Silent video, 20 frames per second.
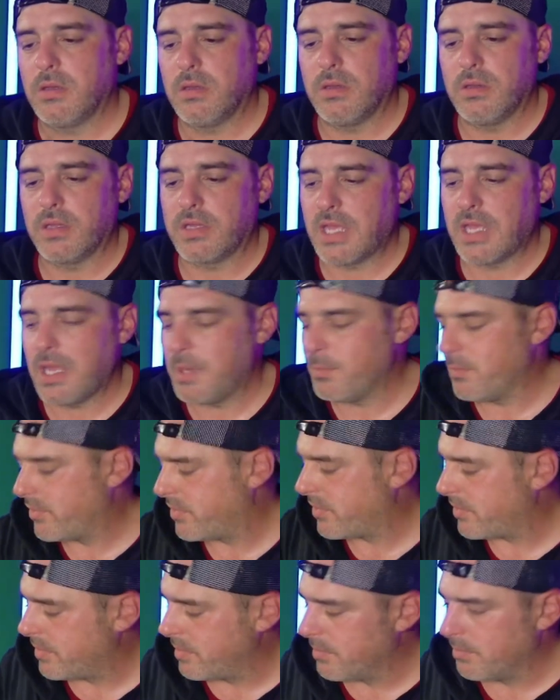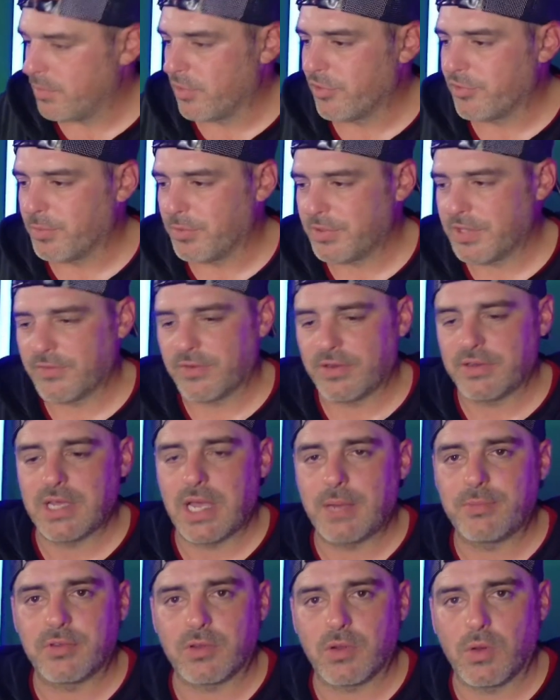came with multiple different
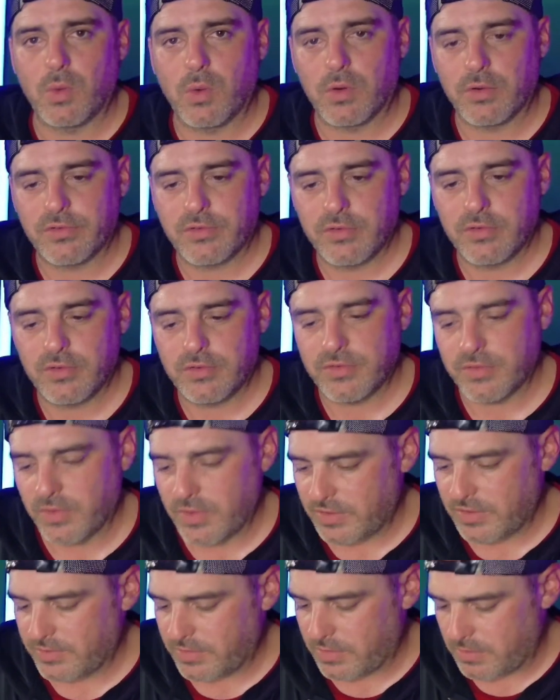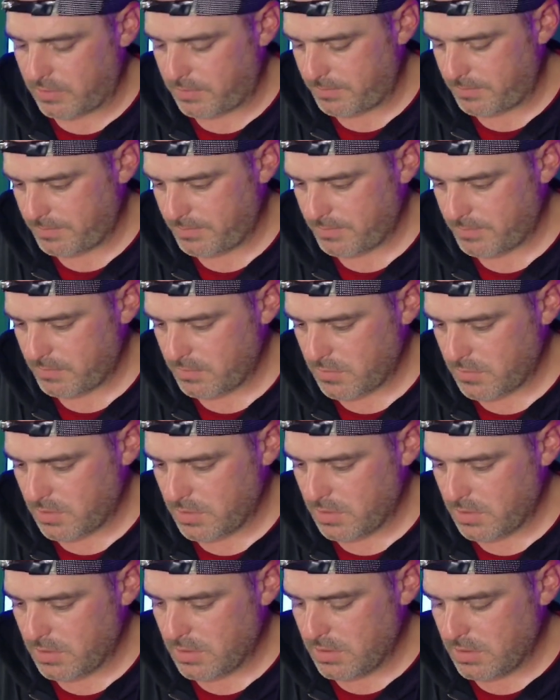types of cords, so that's good.
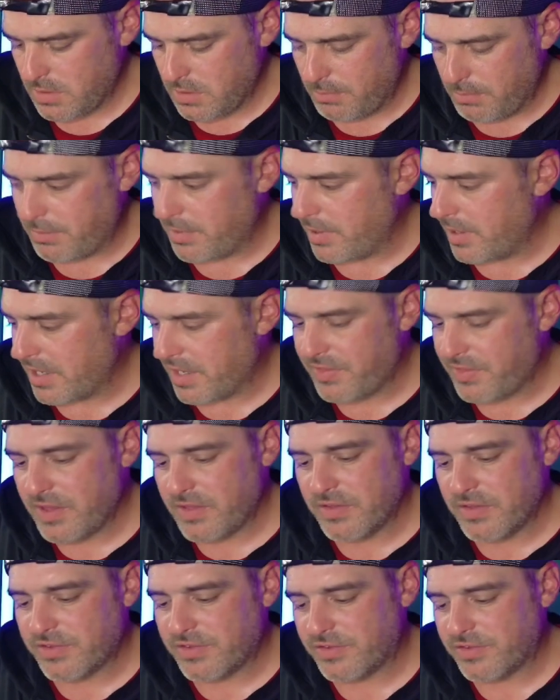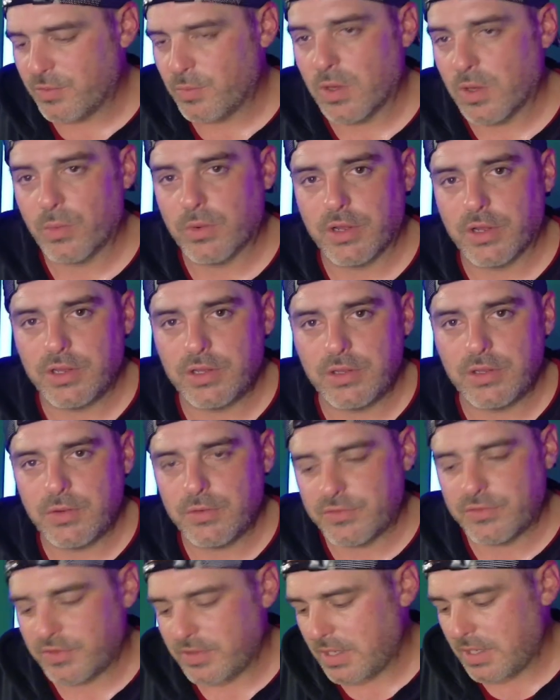But I think this is the one we're going to
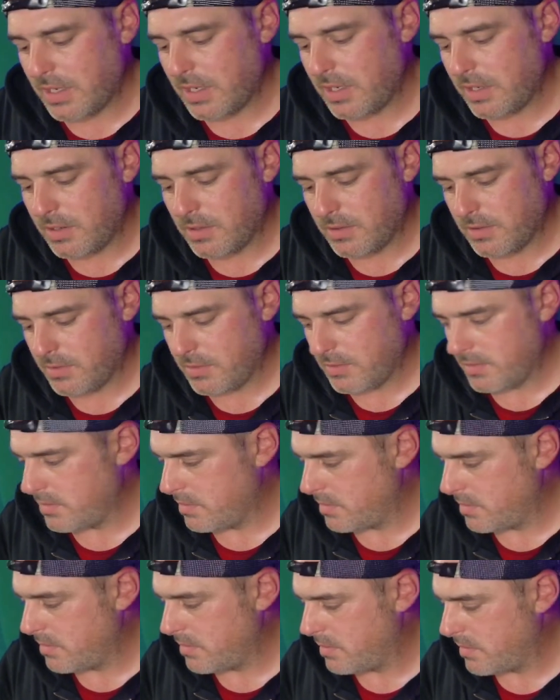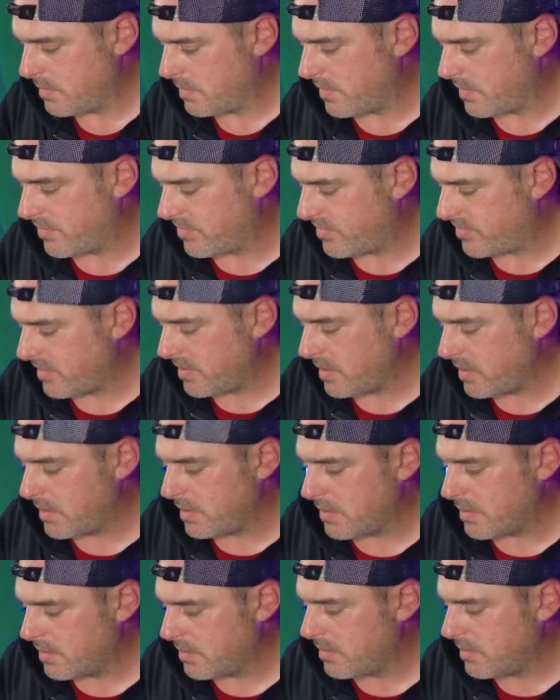use today. The
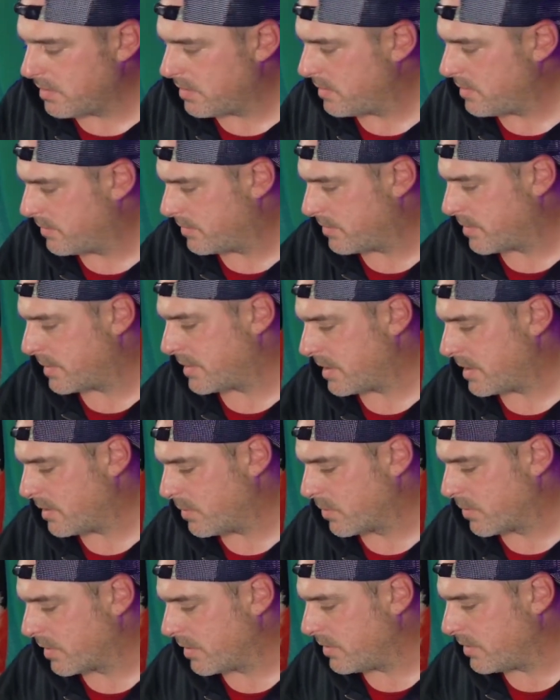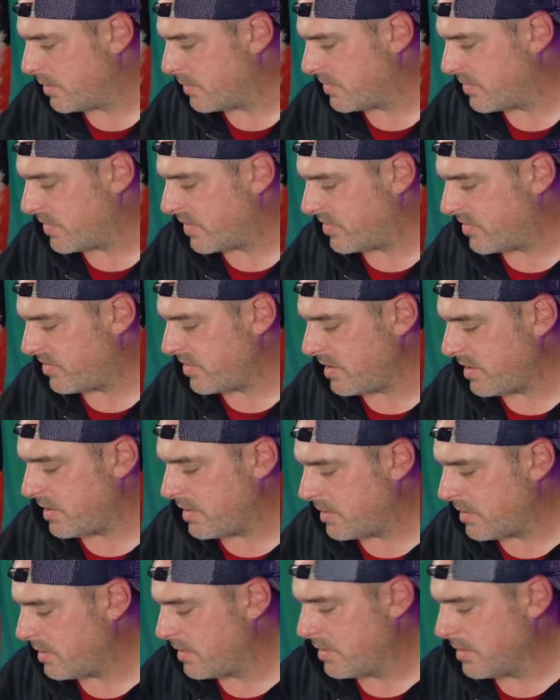C. Sorry about that. We're going to use the
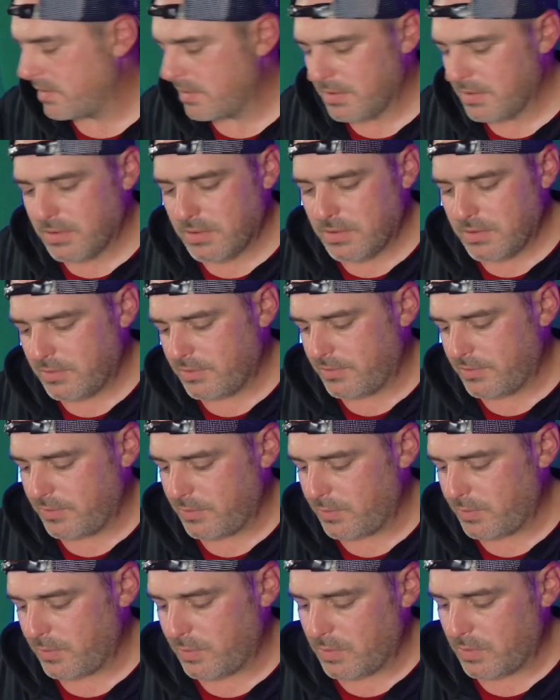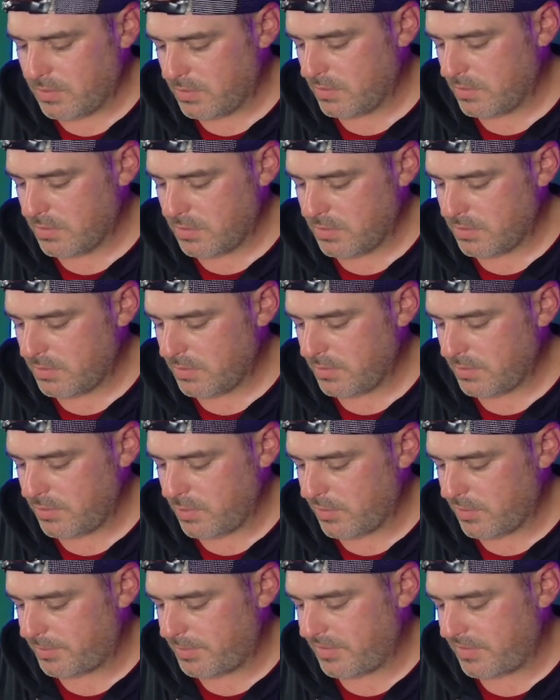C to
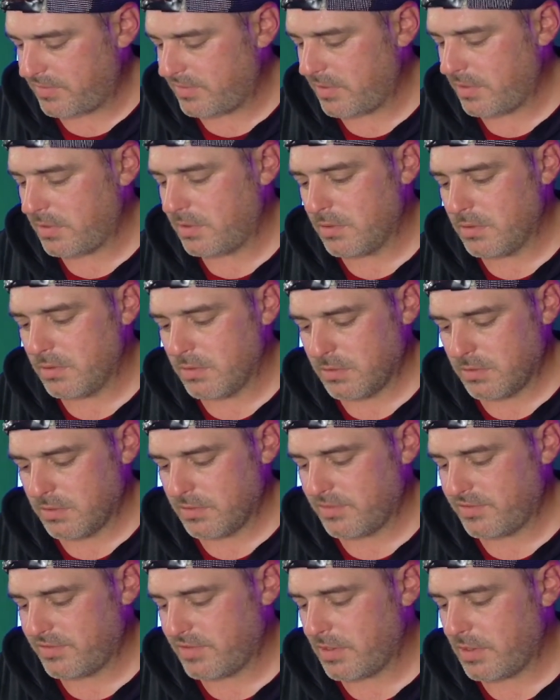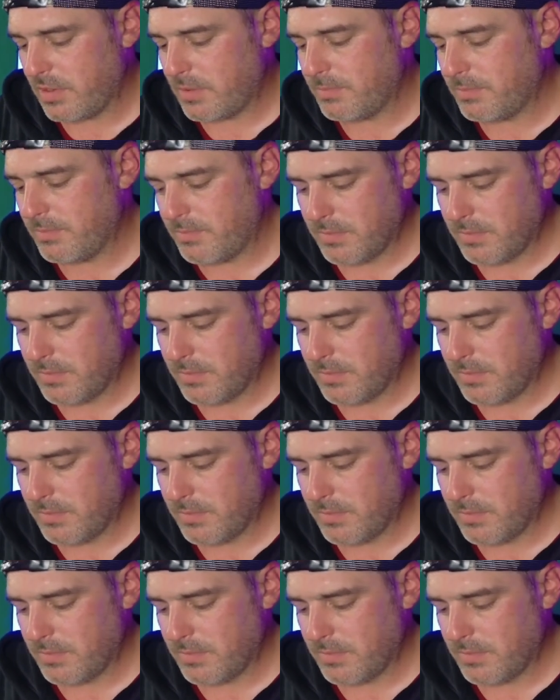USB-C setup.